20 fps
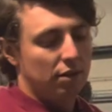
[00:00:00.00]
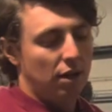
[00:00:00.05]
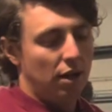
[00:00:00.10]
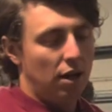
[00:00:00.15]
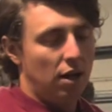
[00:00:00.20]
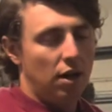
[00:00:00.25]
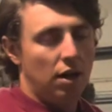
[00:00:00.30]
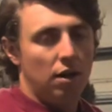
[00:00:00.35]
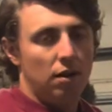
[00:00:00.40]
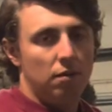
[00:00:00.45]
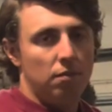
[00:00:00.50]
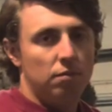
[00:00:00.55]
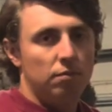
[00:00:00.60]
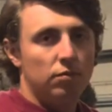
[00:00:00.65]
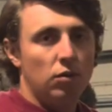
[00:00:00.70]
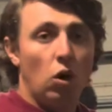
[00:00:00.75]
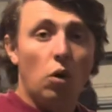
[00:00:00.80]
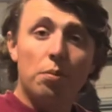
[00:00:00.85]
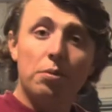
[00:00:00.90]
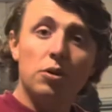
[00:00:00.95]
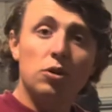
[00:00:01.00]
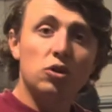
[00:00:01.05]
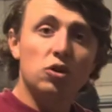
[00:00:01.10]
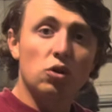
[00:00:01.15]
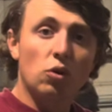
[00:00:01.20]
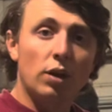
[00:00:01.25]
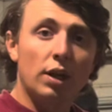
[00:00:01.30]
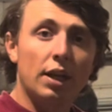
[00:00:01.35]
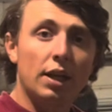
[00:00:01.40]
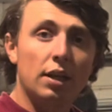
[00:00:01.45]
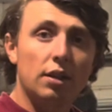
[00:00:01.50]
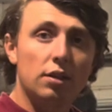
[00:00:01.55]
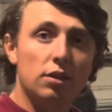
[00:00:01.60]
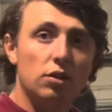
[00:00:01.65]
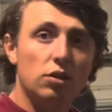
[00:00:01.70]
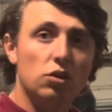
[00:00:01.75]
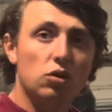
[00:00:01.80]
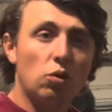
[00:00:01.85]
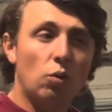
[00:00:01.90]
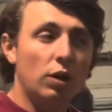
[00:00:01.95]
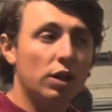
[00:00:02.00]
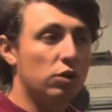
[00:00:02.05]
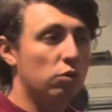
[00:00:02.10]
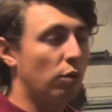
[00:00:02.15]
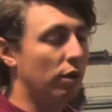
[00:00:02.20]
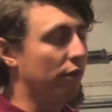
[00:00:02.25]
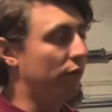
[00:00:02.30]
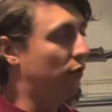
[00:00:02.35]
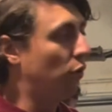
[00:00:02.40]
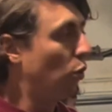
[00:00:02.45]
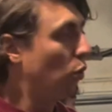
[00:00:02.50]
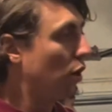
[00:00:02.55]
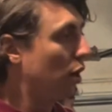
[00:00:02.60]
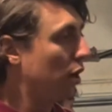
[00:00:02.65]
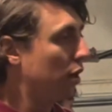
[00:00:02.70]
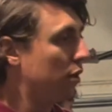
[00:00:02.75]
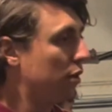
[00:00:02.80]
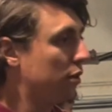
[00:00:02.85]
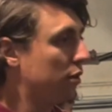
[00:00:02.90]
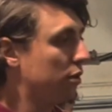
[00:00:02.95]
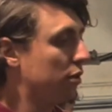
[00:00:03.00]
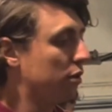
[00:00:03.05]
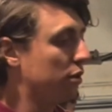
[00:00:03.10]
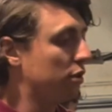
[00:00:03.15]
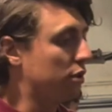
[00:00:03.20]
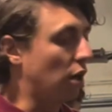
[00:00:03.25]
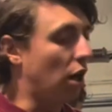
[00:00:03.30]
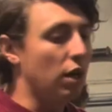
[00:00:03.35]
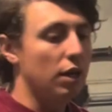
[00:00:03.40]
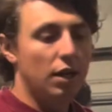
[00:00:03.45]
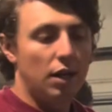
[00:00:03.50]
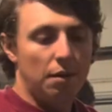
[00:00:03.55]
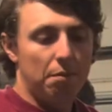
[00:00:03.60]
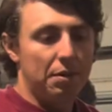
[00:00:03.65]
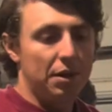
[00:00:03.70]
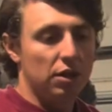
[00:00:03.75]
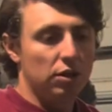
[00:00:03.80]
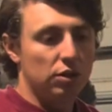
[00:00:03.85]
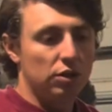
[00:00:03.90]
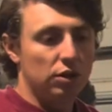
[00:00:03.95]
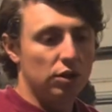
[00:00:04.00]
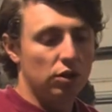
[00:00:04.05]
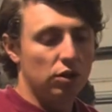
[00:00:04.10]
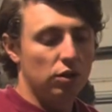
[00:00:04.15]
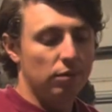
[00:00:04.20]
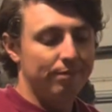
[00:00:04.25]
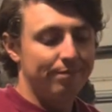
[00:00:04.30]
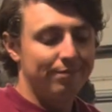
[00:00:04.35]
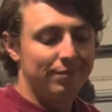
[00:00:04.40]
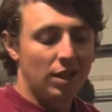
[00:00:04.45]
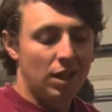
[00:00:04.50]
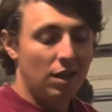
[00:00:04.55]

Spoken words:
Hope you enjoyed it. 2024, starting up here soon.